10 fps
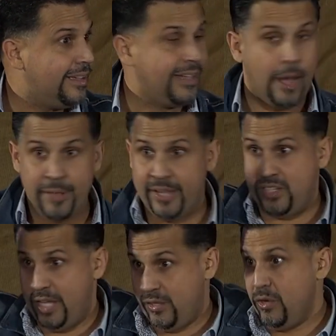How many can
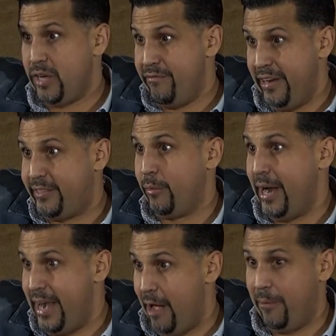say it's a little convicting
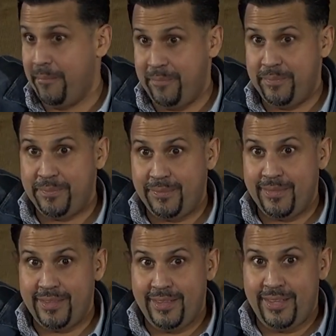right now?
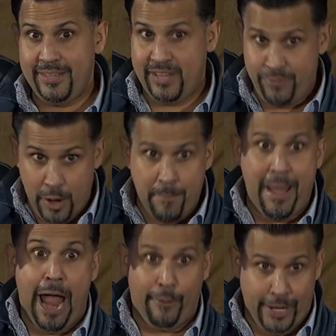See, if you're
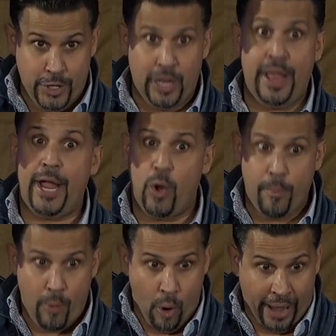married, you're like, oh
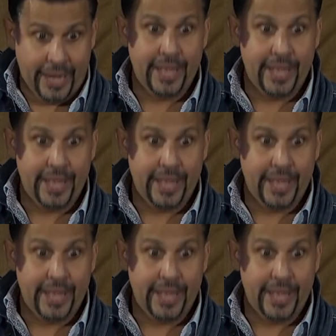boy,